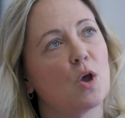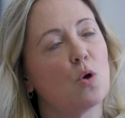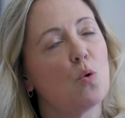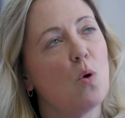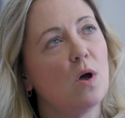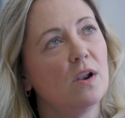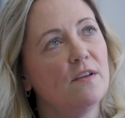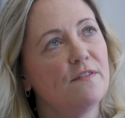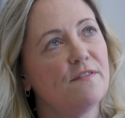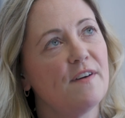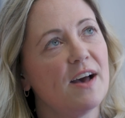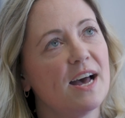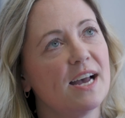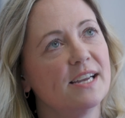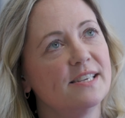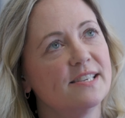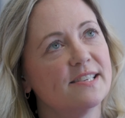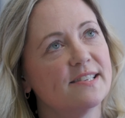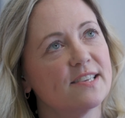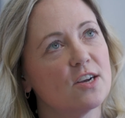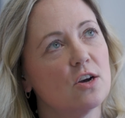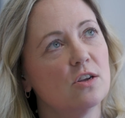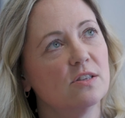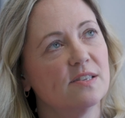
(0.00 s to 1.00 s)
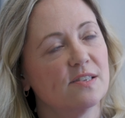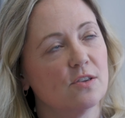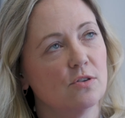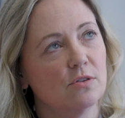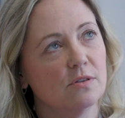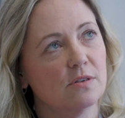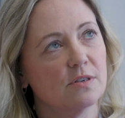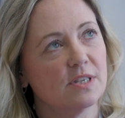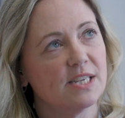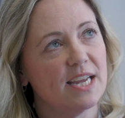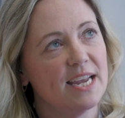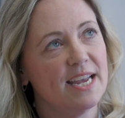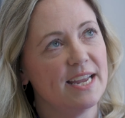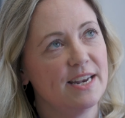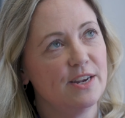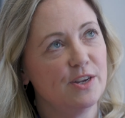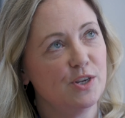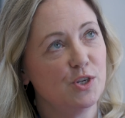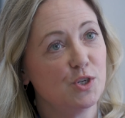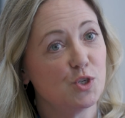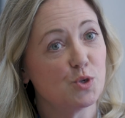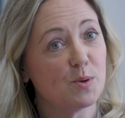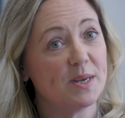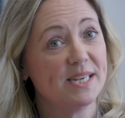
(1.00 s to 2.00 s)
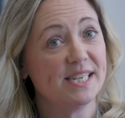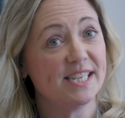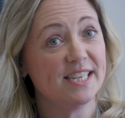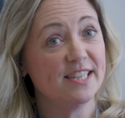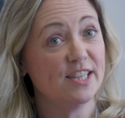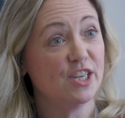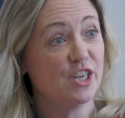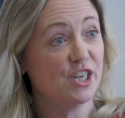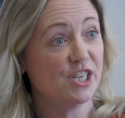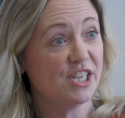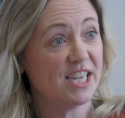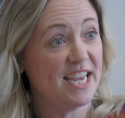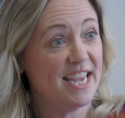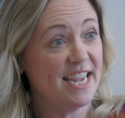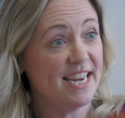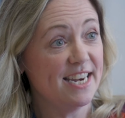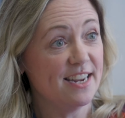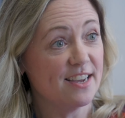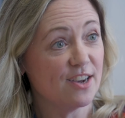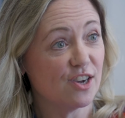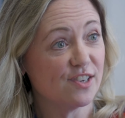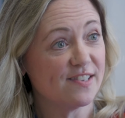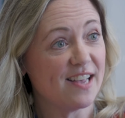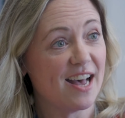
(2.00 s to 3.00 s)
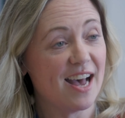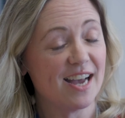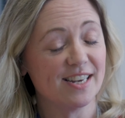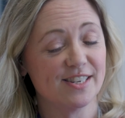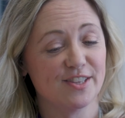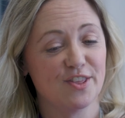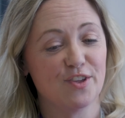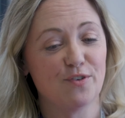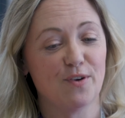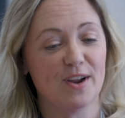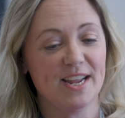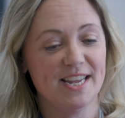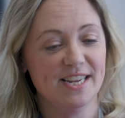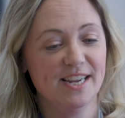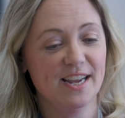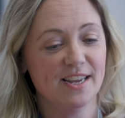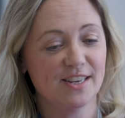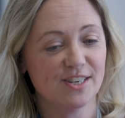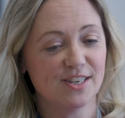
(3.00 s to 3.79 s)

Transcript: Qualified as a consultant in 2013 because I had 3